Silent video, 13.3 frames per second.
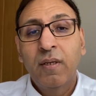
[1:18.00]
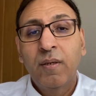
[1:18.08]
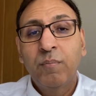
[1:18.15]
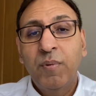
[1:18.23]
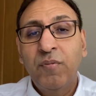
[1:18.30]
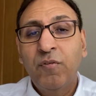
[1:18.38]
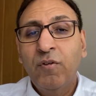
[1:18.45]

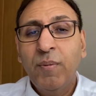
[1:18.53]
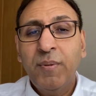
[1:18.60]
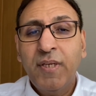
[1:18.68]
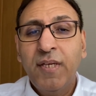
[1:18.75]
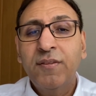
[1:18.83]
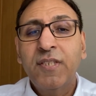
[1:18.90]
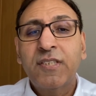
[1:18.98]
Before I
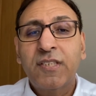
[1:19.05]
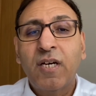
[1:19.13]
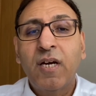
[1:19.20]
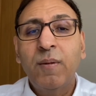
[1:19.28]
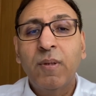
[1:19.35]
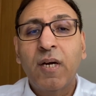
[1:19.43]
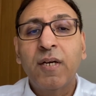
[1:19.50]
begin this
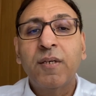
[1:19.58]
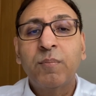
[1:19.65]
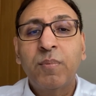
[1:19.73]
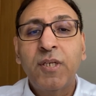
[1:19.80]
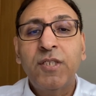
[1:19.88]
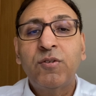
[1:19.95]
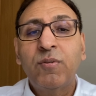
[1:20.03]
timeline,
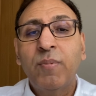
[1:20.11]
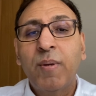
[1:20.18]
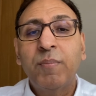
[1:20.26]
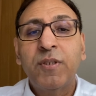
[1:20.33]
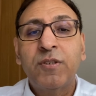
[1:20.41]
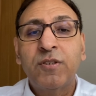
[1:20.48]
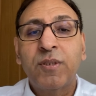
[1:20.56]
please
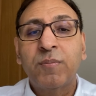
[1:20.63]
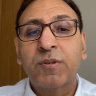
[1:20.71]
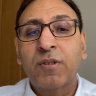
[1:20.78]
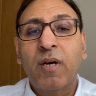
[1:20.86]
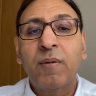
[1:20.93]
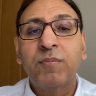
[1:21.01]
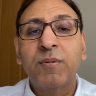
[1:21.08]
remember to
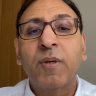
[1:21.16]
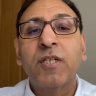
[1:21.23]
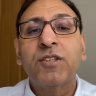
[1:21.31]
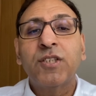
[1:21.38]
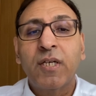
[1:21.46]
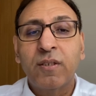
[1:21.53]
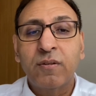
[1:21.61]
subscribe to my
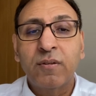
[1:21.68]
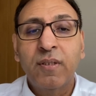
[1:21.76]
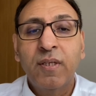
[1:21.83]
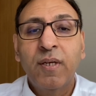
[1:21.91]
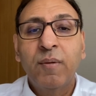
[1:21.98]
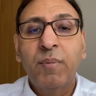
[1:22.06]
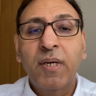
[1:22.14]
channel
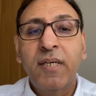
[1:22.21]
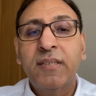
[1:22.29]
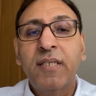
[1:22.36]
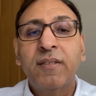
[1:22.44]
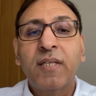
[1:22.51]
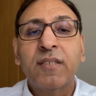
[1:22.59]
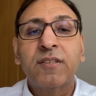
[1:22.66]
by
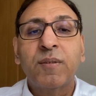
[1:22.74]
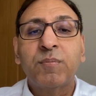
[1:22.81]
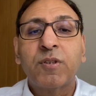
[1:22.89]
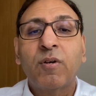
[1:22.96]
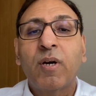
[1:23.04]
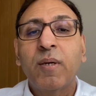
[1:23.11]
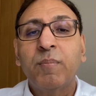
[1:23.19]
hitting that
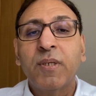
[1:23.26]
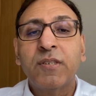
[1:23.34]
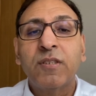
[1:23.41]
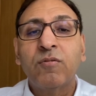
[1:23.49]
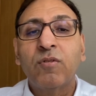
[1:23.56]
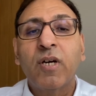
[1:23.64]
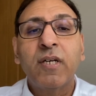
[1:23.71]
subscribe
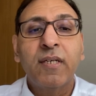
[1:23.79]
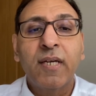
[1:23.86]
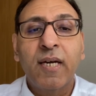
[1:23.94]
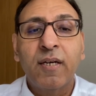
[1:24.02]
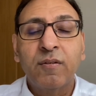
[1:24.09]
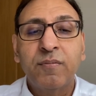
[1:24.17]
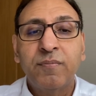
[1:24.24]
button right
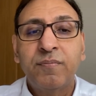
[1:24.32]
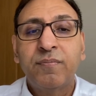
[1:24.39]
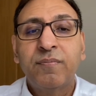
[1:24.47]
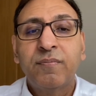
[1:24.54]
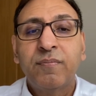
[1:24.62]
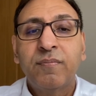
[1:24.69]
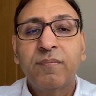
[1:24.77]
now.
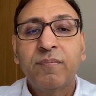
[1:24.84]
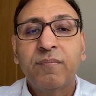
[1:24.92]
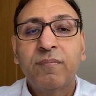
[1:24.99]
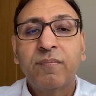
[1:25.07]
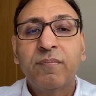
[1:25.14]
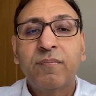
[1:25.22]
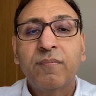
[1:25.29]

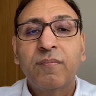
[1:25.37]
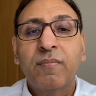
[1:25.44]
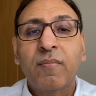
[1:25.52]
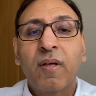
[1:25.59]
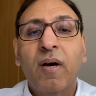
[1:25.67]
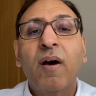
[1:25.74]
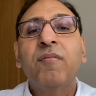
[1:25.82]

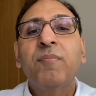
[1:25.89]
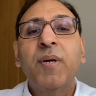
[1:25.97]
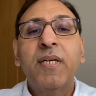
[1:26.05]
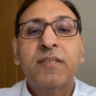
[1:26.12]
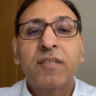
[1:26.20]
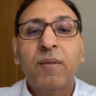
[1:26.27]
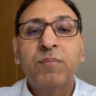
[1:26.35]
I've
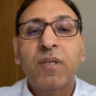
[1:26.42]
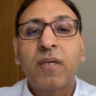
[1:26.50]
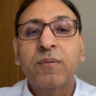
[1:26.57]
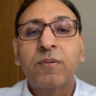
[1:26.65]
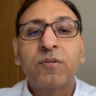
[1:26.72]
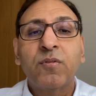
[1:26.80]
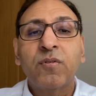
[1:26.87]
made
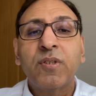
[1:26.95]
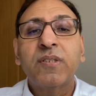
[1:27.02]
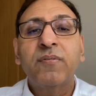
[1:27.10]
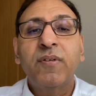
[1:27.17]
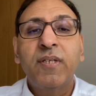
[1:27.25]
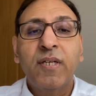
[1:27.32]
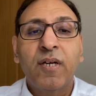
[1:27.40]
subtitles for
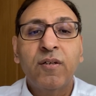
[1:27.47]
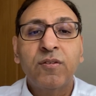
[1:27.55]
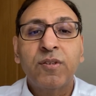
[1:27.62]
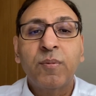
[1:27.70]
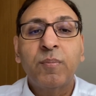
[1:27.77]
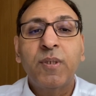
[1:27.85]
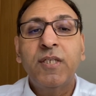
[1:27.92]
this video,
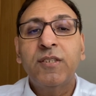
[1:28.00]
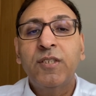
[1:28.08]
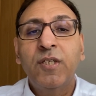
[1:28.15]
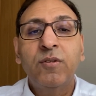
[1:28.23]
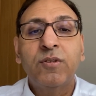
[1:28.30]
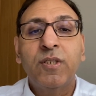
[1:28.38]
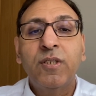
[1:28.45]
so please
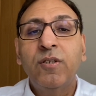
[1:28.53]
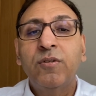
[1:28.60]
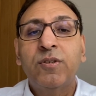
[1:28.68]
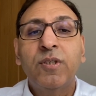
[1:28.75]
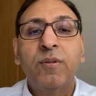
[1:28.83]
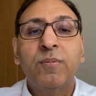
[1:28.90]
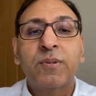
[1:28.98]
use the
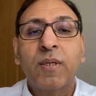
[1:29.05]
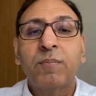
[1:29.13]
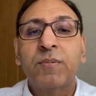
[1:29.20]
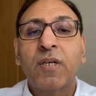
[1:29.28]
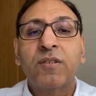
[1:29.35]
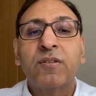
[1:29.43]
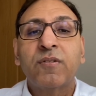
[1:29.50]
YouTube
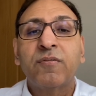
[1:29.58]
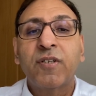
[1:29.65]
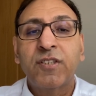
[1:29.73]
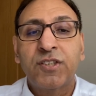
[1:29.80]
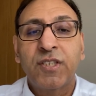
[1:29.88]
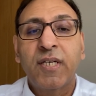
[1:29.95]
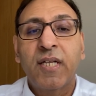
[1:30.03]
subtitle
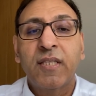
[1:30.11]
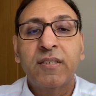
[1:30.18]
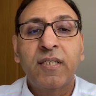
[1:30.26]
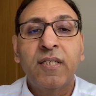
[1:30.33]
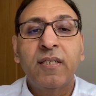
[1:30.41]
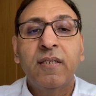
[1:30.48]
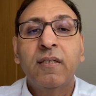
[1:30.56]

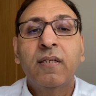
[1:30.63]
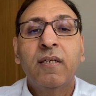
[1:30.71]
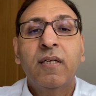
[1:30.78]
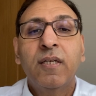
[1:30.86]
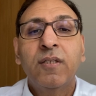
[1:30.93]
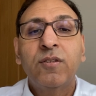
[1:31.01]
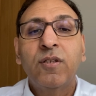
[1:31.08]
functionality
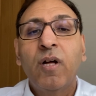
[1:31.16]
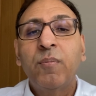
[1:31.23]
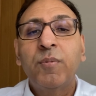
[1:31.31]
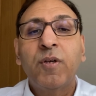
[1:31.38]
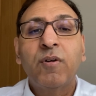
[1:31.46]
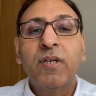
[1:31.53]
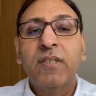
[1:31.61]
to help
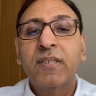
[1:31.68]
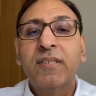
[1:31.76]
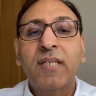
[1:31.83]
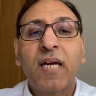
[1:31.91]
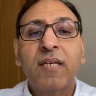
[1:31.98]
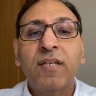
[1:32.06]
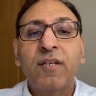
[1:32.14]
your
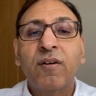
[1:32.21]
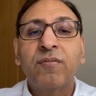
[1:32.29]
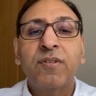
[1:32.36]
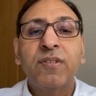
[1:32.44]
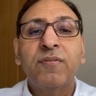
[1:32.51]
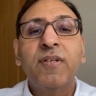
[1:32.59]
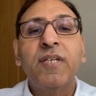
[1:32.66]
understanding of
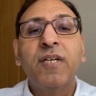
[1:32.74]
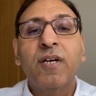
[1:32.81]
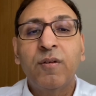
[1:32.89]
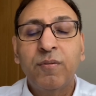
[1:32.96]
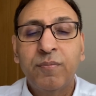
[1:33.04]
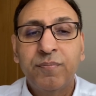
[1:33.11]
this video.